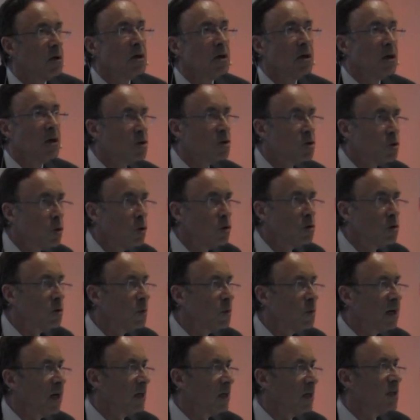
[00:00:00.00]
In total, we're
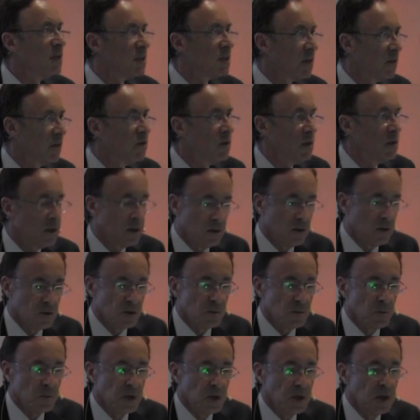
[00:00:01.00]
getting
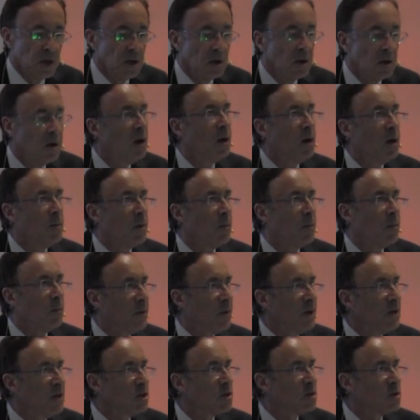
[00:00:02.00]
70,000 per year, but
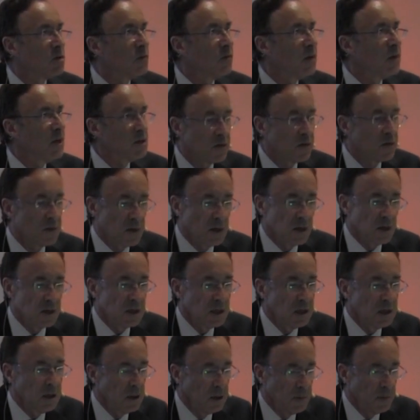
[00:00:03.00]
patients over the age of
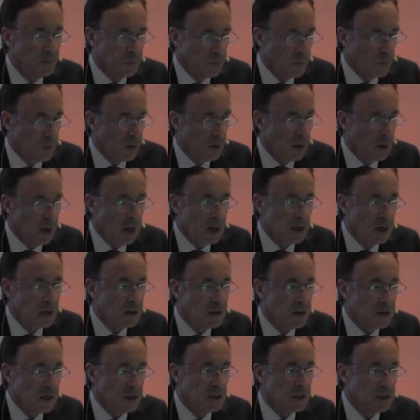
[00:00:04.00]
30,
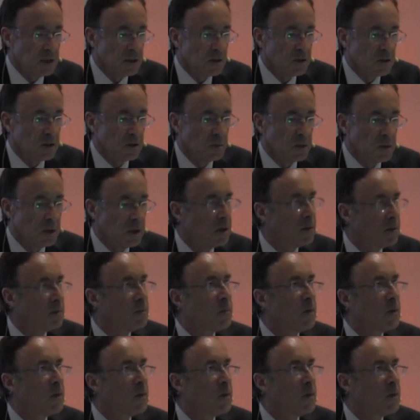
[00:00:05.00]
30,000 per year.